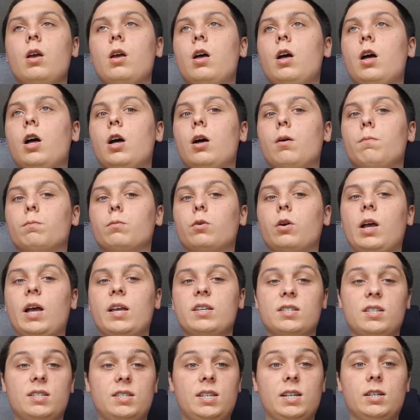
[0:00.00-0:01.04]
As
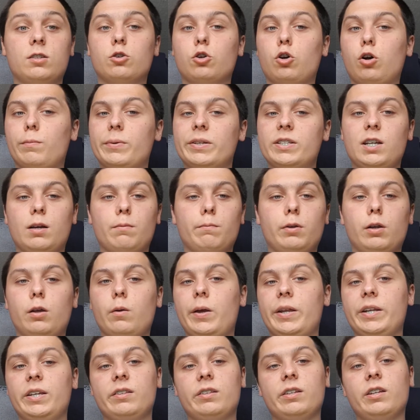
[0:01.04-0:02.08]
I said, comment down below
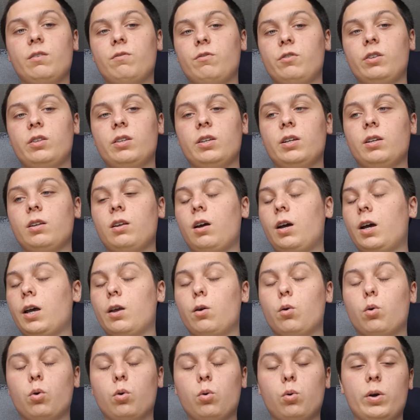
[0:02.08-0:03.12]
anything, everything. I
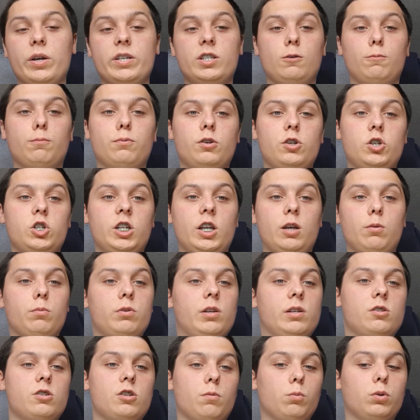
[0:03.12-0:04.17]
always appreciate
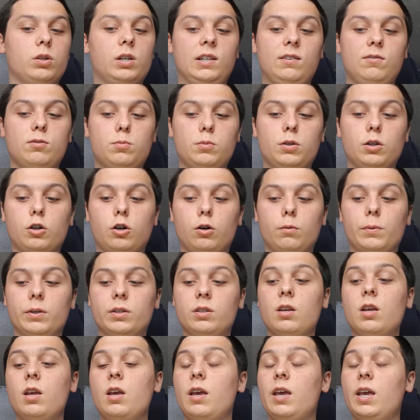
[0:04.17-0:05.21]
when someone leaves me a comment.